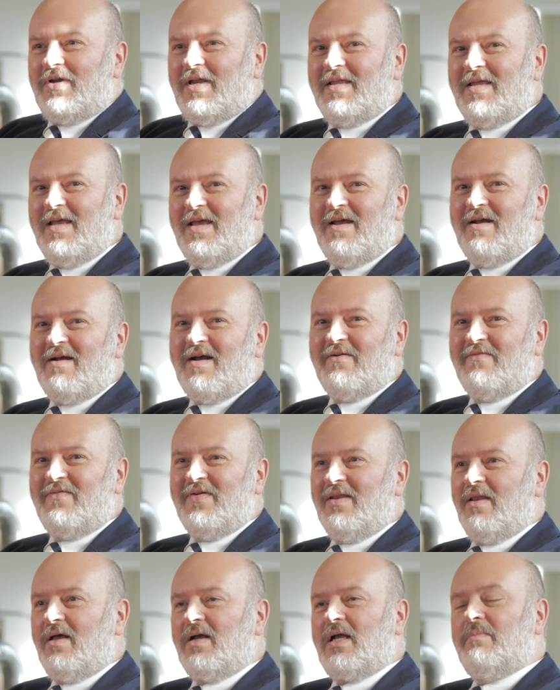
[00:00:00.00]
And here I
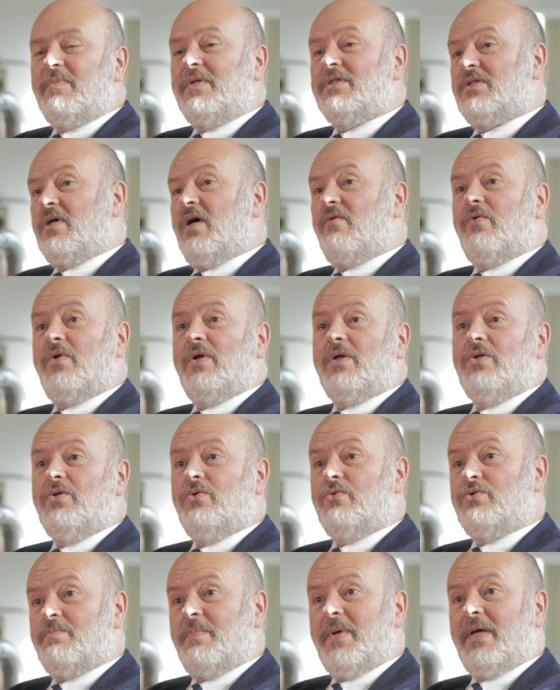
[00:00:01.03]
feel like I'm discovering
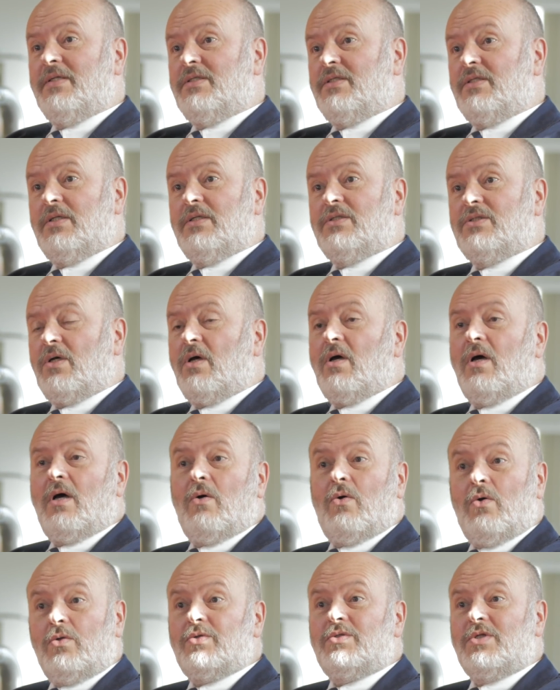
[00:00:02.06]
new spaces
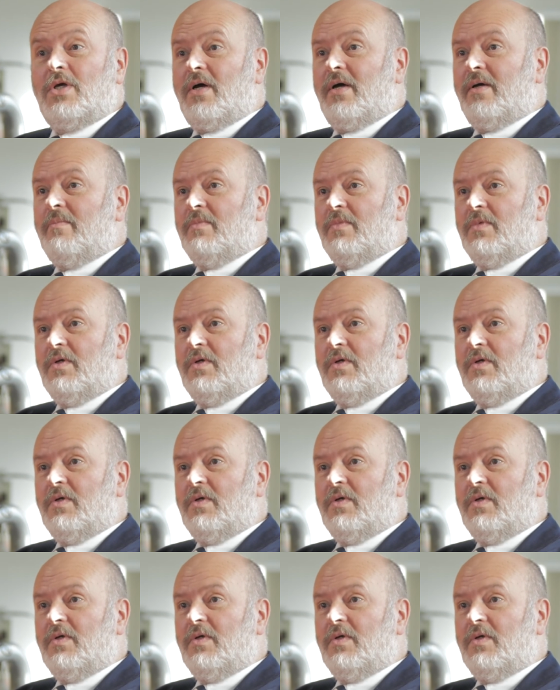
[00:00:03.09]
all the time.